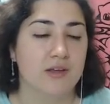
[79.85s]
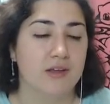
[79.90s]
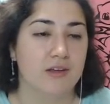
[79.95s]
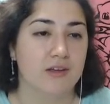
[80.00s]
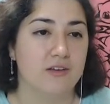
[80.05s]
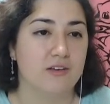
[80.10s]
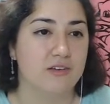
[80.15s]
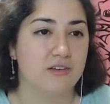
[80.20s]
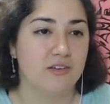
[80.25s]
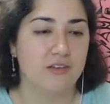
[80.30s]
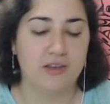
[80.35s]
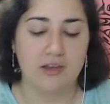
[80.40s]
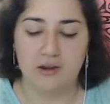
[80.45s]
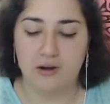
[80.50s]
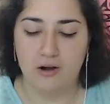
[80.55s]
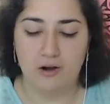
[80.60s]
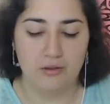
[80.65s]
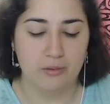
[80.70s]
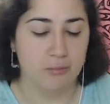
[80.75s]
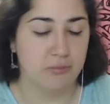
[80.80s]
you just get
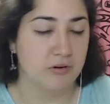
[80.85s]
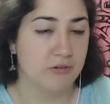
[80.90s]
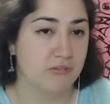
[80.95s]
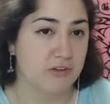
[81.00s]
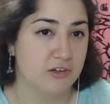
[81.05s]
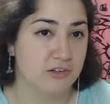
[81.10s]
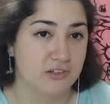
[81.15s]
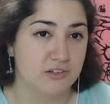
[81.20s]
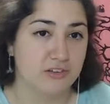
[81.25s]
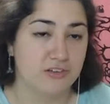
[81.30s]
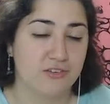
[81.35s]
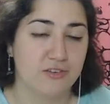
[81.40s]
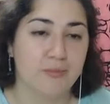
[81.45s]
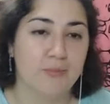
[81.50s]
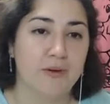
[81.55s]
all the privileges.